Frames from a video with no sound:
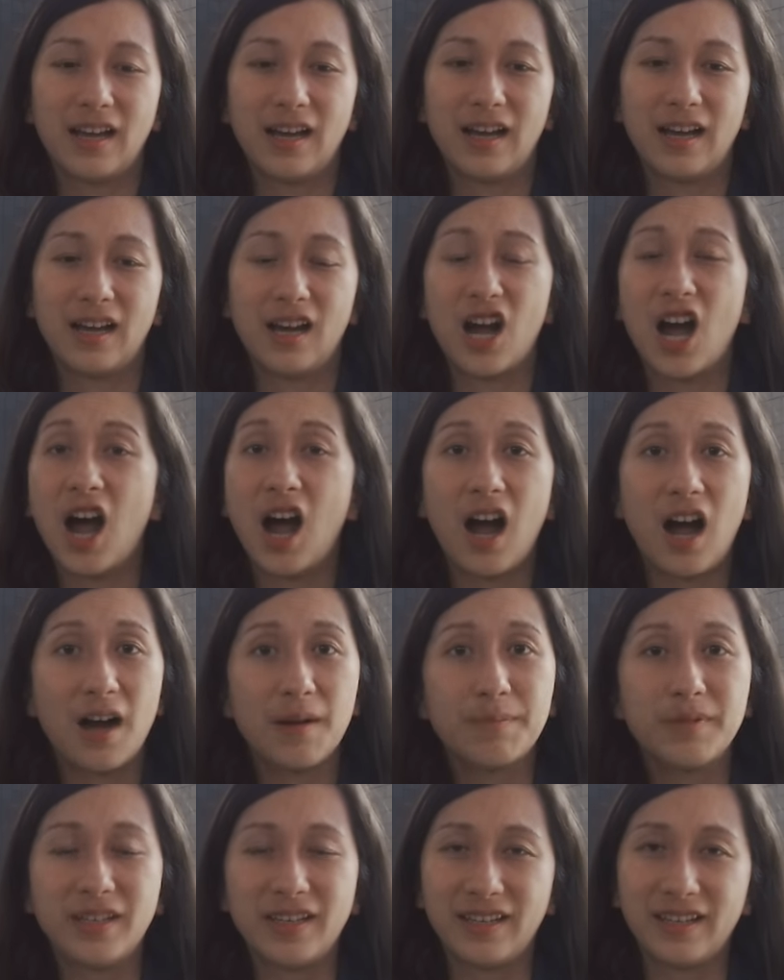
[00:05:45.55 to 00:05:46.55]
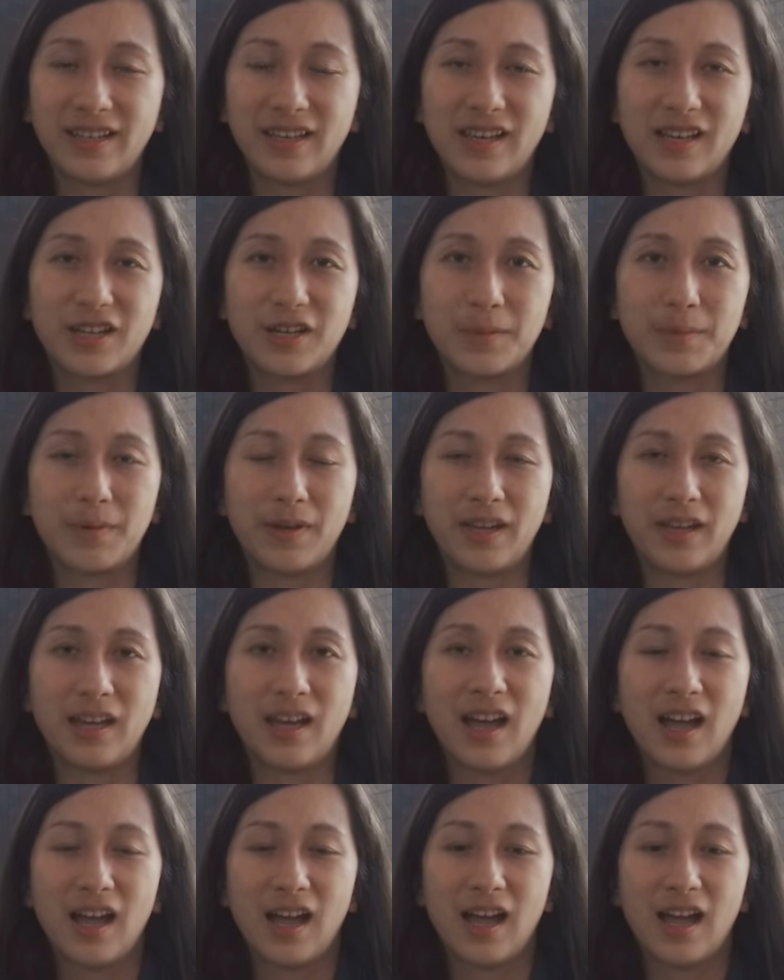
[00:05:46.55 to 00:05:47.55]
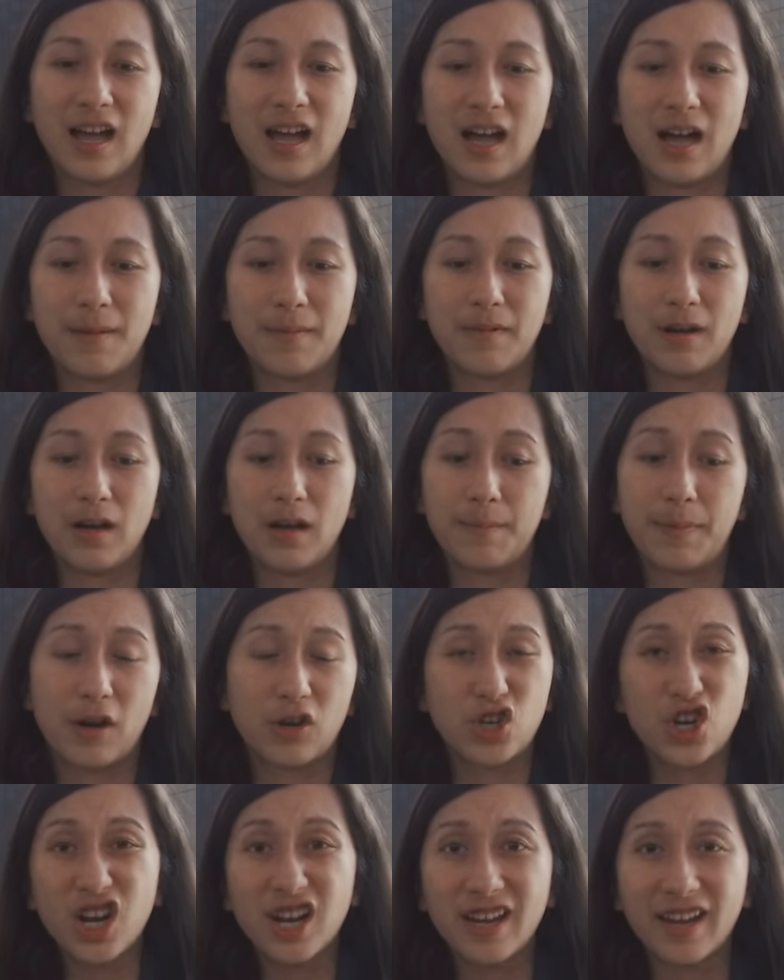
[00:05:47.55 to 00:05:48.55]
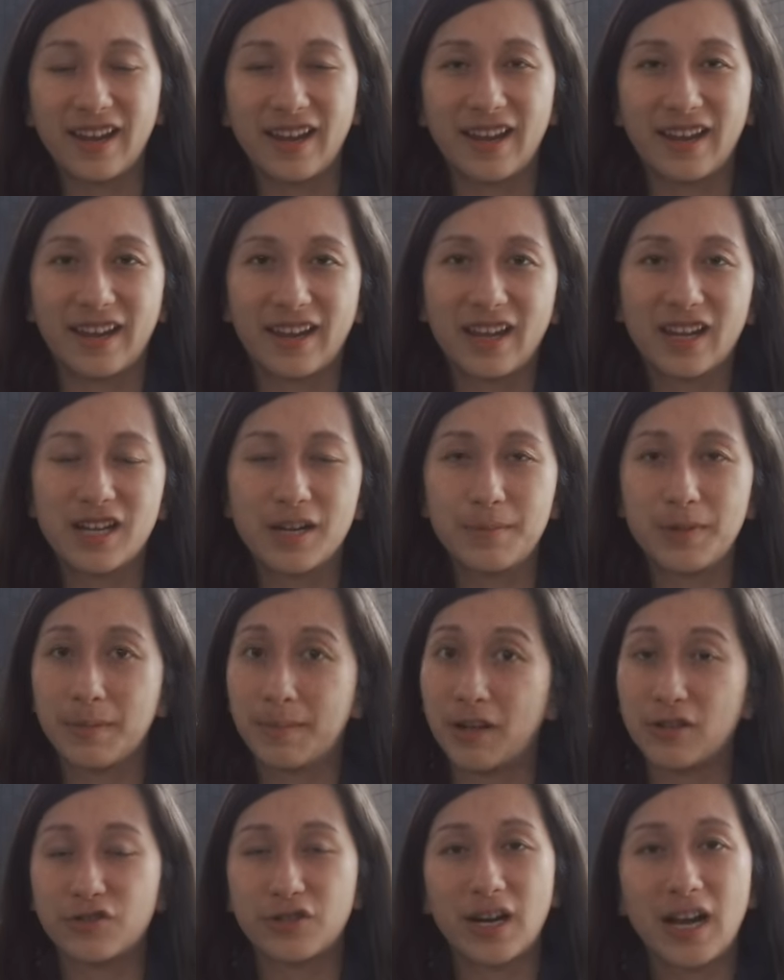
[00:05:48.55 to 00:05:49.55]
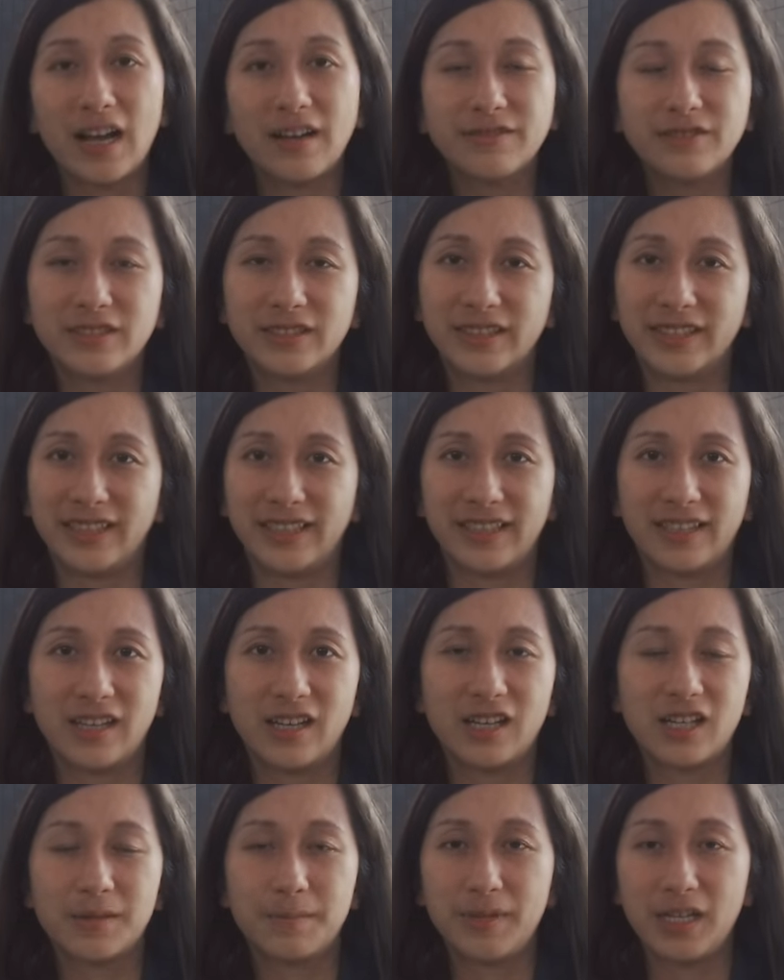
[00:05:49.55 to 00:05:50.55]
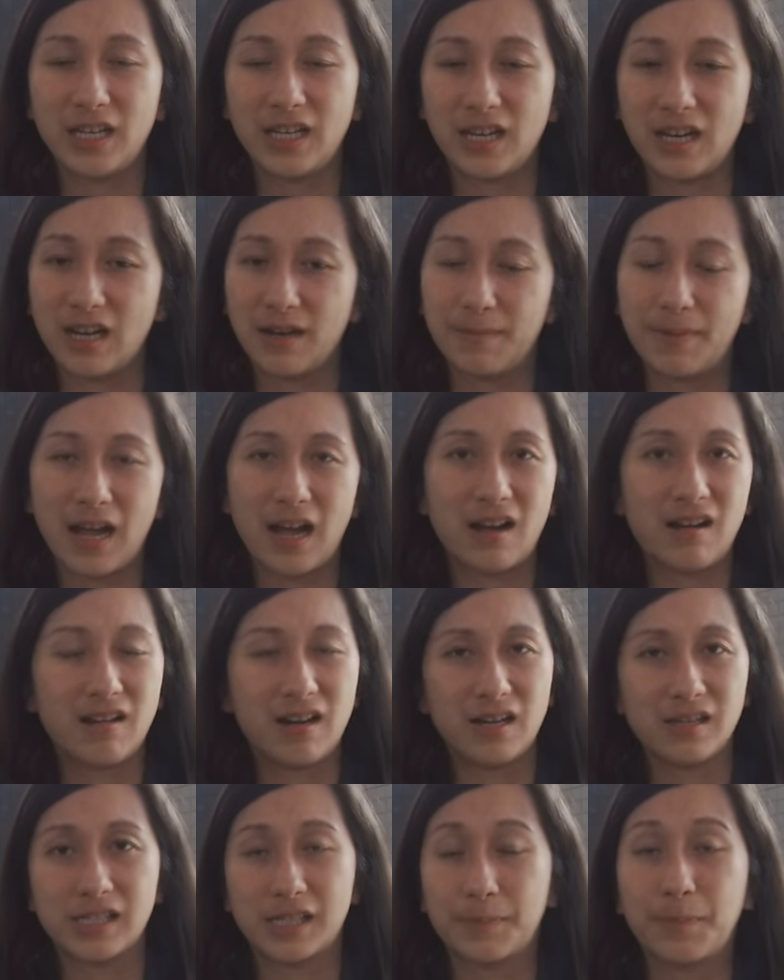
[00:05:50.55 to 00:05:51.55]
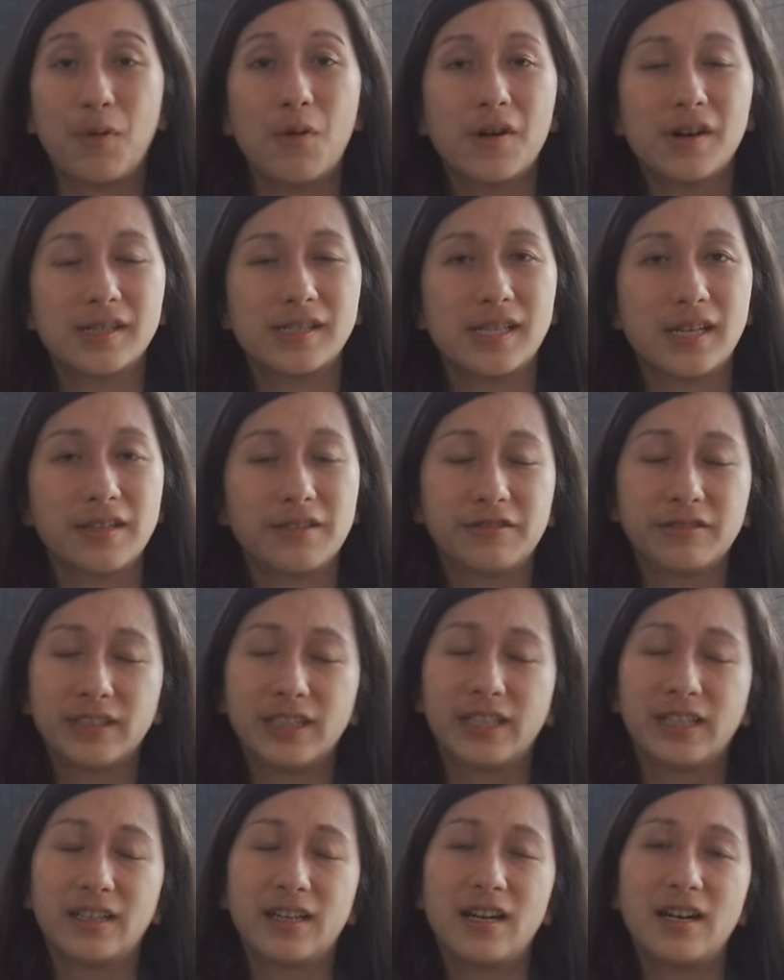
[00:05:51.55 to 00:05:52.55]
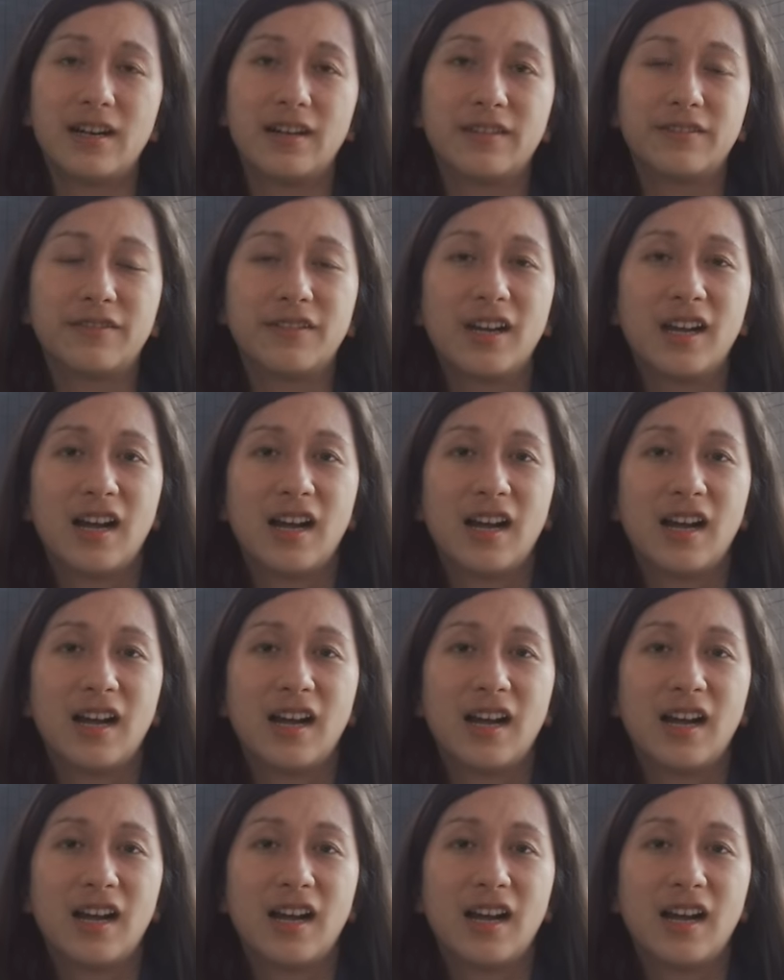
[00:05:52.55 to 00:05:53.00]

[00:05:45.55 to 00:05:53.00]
a hobby. It could be about cooking. It could be about traveling. It could be about sports that you really love.